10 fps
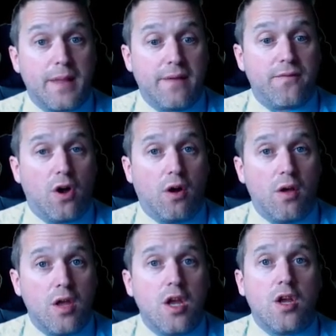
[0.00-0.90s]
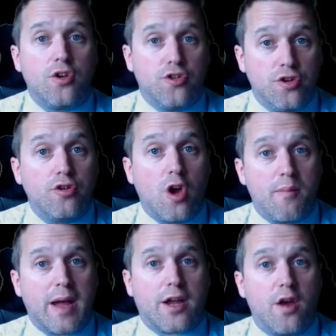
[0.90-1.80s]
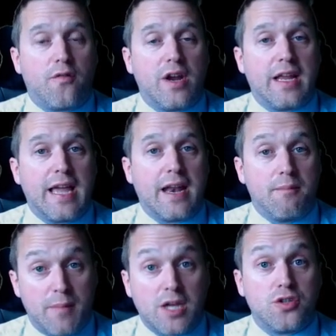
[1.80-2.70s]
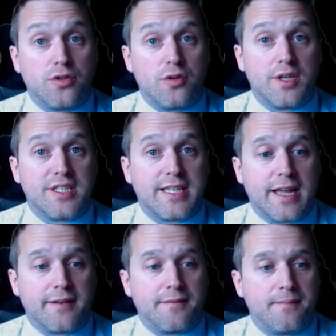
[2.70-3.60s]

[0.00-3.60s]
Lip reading: If not, do go back over it again and make sure you understand.